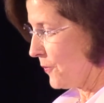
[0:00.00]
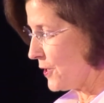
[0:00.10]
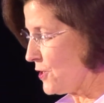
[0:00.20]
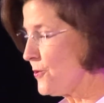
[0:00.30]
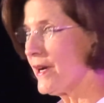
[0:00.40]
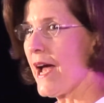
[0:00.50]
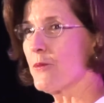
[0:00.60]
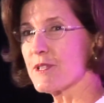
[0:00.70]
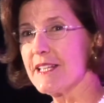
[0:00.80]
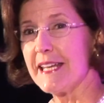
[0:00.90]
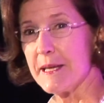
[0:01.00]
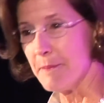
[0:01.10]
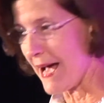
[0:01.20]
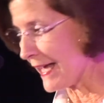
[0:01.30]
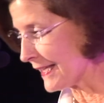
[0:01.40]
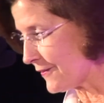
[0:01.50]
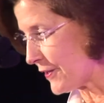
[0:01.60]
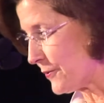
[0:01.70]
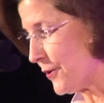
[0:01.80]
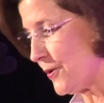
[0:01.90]
when you and I were sitting in my
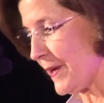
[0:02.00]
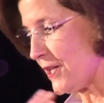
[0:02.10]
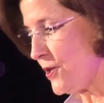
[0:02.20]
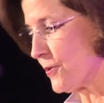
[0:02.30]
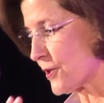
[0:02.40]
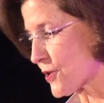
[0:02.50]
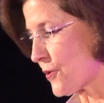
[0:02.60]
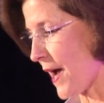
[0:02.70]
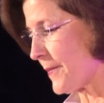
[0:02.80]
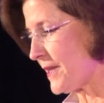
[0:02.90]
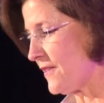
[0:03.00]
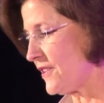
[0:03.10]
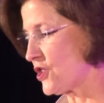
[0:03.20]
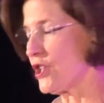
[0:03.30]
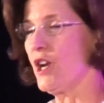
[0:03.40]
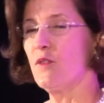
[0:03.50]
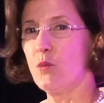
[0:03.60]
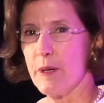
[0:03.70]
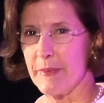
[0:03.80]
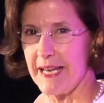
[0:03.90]
living room and you were describing the vision of
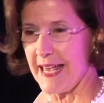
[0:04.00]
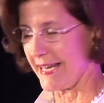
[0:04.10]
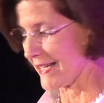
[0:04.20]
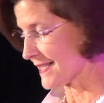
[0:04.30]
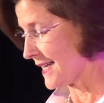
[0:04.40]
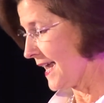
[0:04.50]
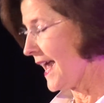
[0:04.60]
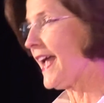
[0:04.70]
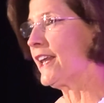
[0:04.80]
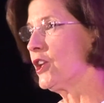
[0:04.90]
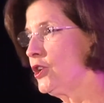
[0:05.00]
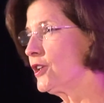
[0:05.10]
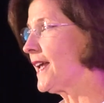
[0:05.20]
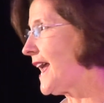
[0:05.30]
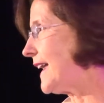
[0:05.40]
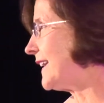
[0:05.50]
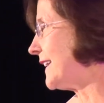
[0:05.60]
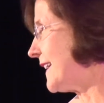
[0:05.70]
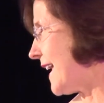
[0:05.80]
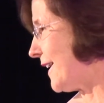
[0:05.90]
Womenetics, and look at
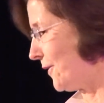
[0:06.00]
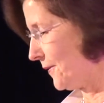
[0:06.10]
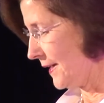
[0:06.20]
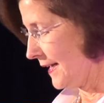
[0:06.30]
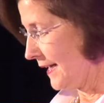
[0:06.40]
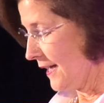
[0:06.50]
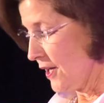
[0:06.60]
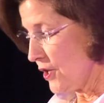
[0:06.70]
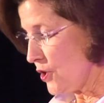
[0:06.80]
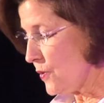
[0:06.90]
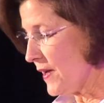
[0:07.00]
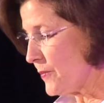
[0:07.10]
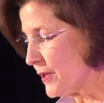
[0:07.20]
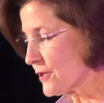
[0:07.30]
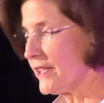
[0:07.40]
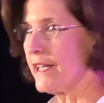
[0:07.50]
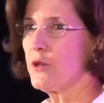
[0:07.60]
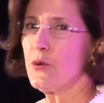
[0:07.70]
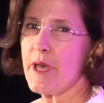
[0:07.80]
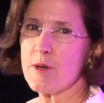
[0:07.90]
it now. You have built an
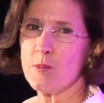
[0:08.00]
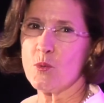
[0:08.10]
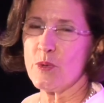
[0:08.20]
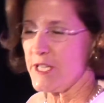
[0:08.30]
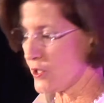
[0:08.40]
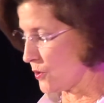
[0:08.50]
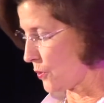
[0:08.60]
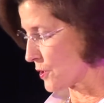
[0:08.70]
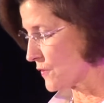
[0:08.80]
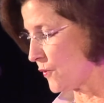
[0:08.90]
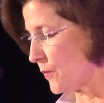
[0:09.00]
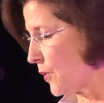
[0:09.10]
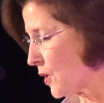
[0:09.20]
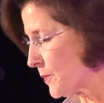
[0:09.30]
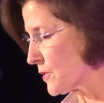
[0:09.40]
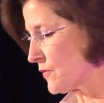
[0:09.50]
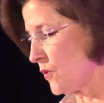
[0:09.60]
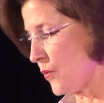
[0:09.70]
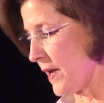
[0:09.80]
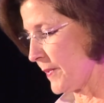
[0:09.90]
incredible resource for
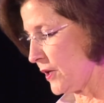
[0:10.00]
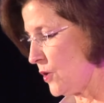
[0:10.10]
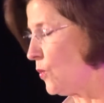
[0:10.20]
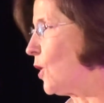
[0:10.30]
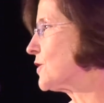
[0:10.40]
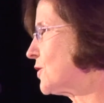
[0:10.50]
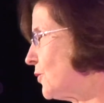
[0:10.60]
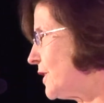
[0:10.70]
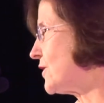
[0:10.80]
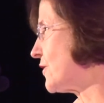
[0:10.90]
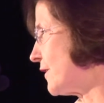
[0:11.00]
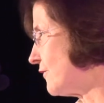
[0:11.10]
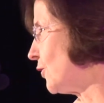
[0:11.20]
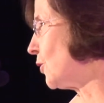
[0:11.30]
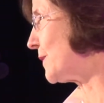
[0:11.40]
purposeful women who want to reach their full